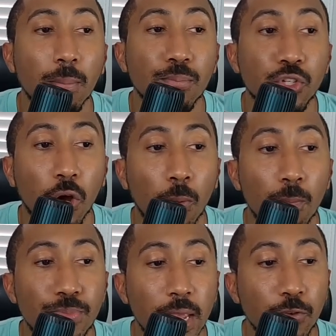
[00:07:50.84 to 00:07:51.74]
So
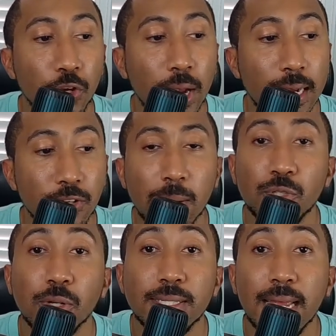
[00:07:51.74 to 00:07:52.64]
if you guys are able
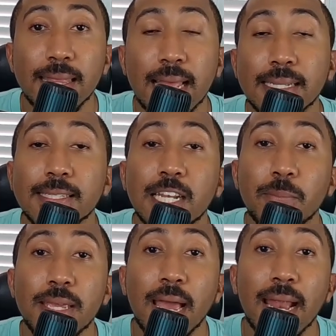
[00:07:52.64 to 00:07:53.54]
to attend that, that's going to
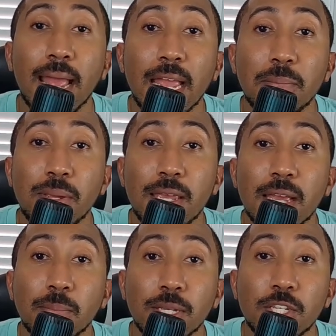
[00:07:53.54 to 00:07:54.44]
be at 8
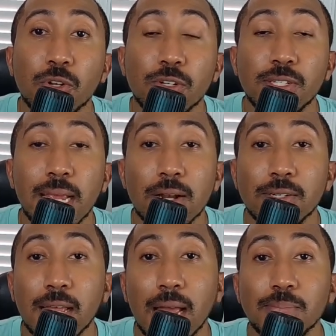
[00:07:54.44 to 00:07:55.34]
p.m. Eastern
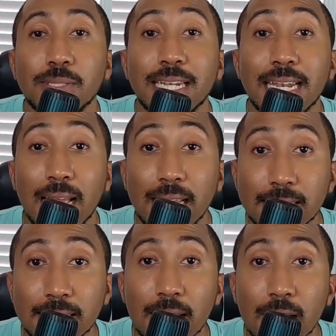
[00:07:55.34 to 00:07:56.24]
Standard Time
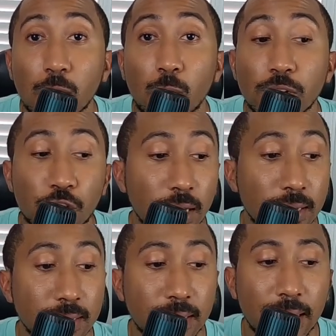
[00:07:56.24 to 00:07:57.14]
tonight, which
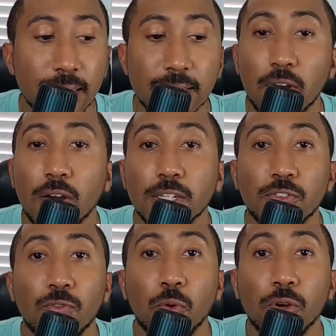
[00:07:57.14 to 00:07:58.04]
today is August
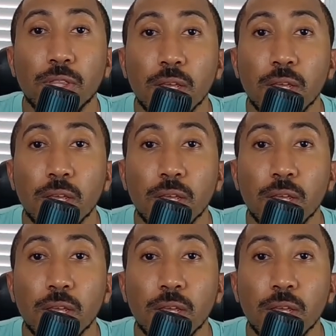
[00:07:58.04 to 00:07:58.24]
4th,